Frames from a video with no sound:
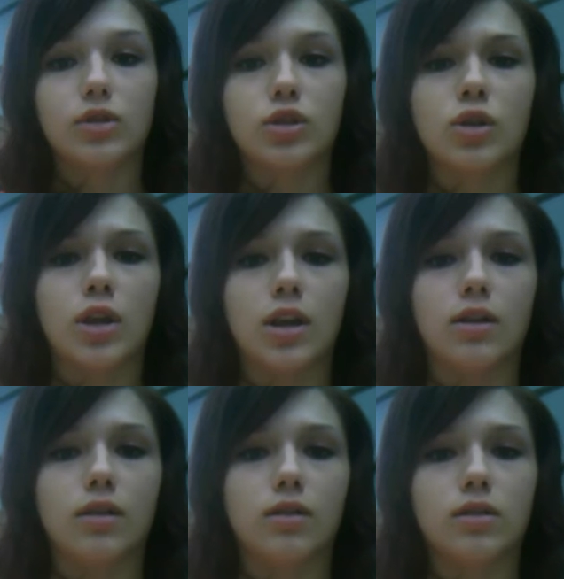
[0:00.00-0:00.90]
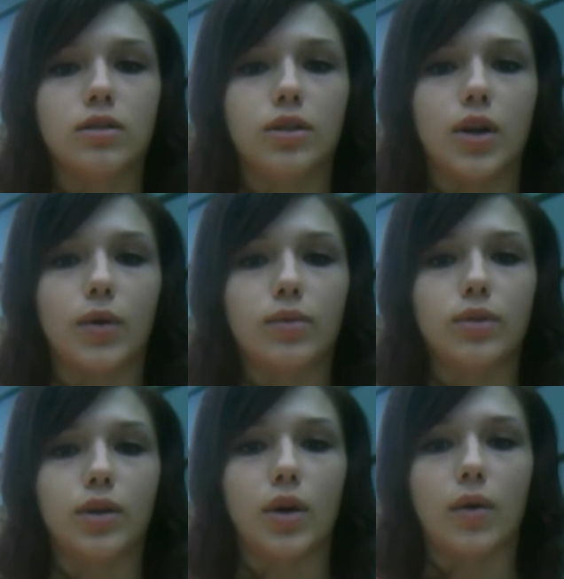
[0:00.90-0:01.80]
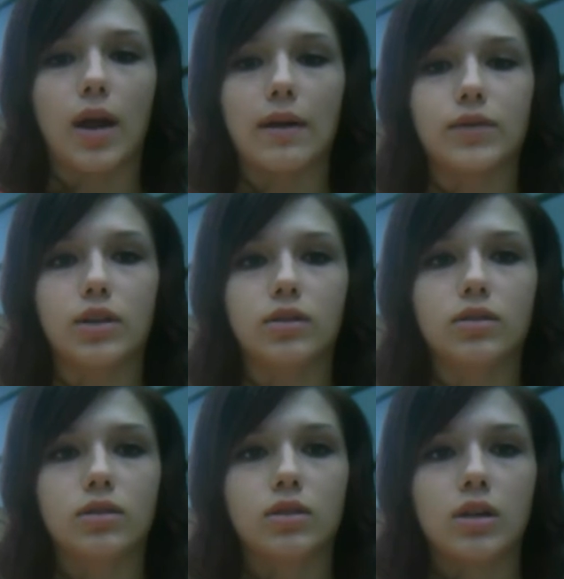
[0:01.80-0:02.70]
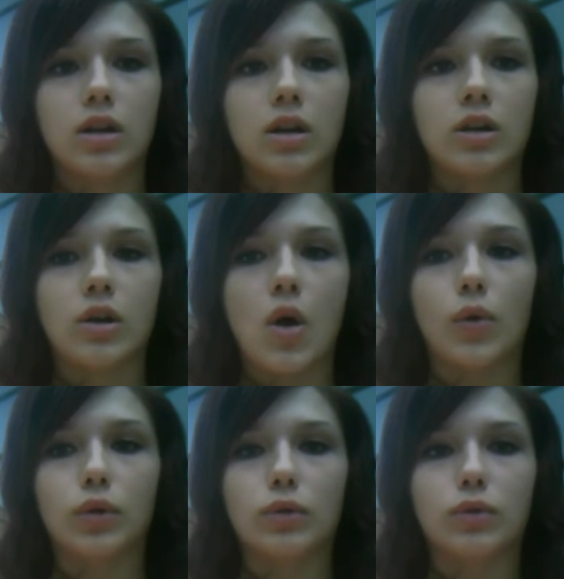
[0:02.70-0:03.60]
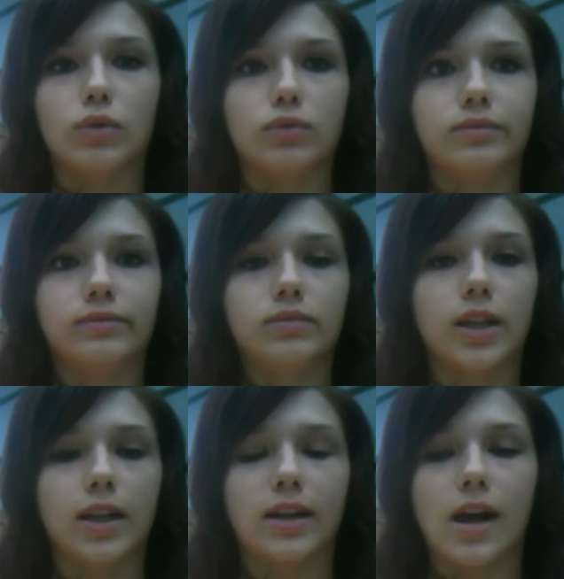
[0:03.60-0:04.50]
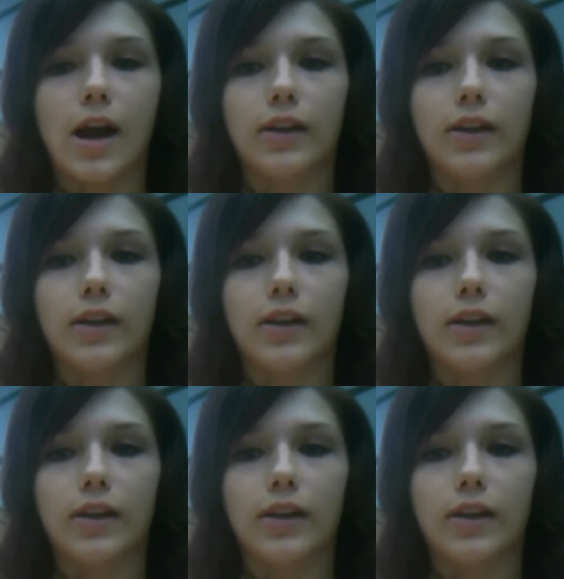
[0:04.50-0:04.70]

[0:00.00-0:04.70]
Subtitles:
so then, you don't have to go through getting a